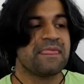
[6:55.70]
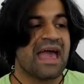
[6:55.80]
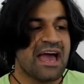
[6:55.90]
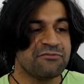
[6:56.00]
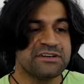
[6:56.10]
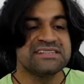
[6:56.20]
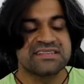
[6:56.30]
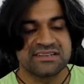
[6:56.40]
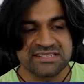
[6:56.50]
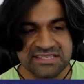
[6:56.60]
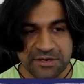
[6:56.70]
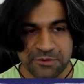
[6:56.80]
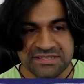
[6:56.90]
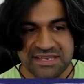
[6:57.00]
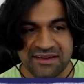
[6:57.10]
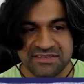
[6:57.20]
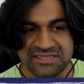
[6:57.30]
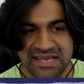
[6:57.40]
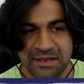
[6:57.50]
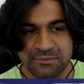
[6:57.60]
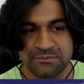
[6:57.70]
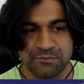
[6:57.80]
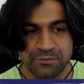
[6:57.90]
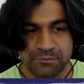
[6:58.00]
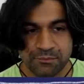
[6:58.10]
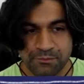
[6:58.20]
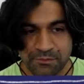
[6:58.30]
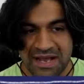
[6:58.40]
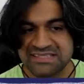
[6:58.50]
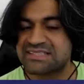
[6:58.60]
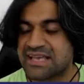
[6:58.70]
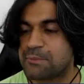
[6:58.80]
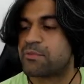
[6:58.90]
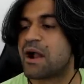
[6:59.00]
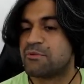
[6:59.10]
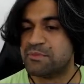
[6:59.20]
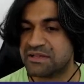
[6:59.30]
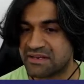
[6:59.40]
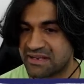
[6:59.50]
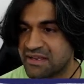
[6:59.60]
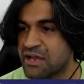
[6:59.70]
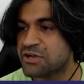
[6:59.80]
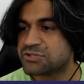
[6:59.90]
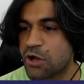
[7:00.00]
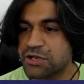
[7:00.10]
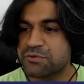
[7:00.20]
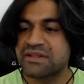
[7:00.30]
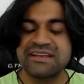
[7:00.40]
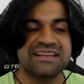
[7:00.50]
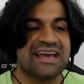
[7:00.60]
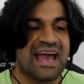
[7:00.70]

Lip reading: every such sequence has the same probability. So all you really need to